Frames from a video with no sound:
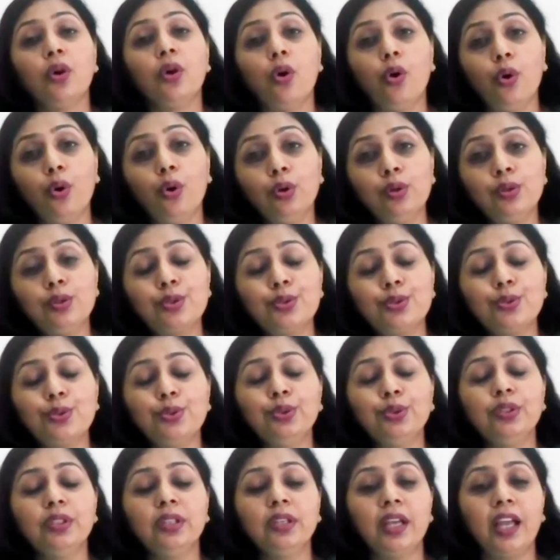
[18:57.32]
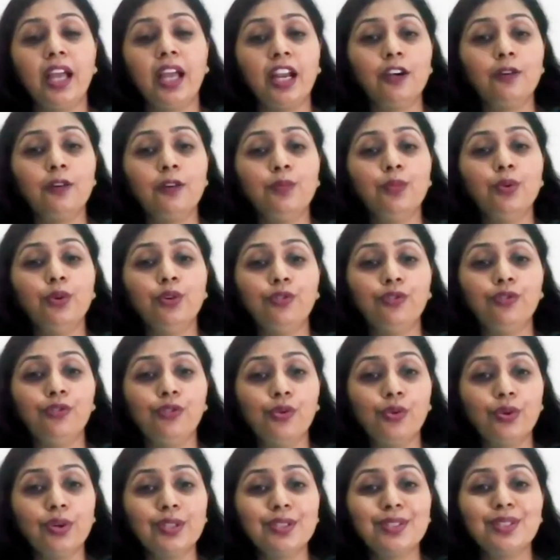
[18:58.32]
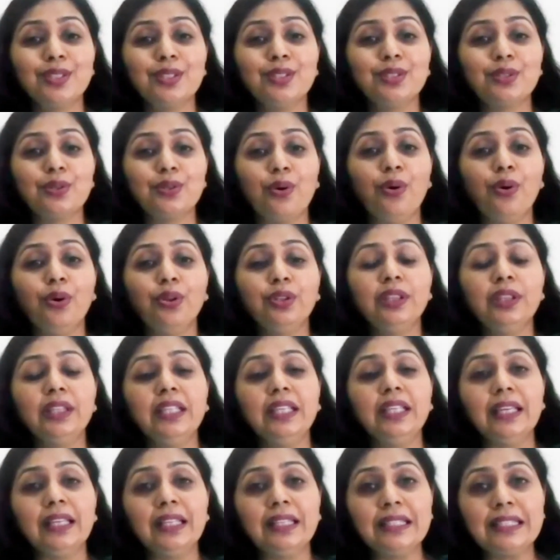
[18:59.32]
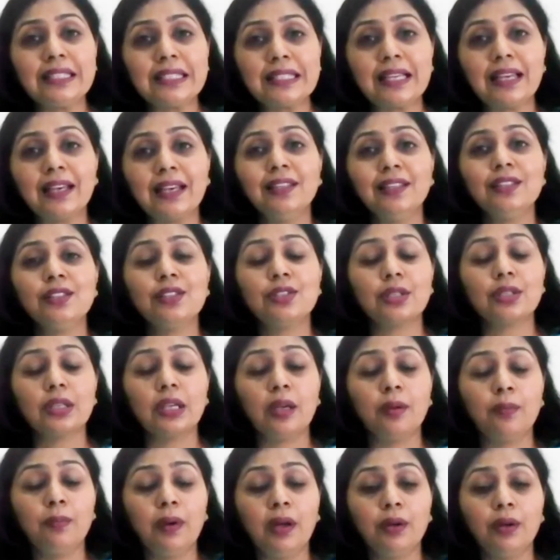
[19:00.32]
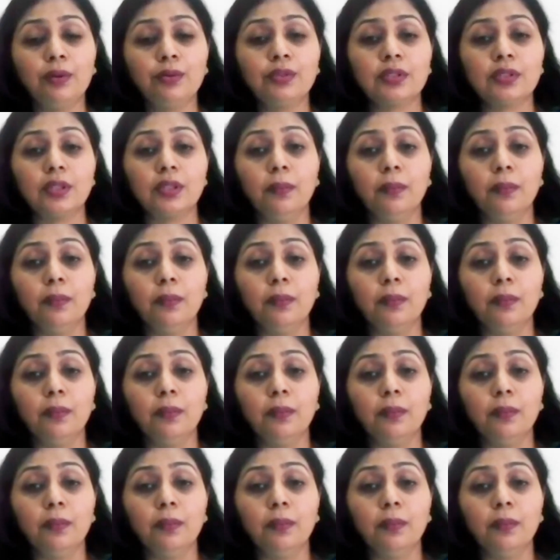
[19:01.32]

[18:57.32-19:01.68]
Also, the handbook focuses on the insights about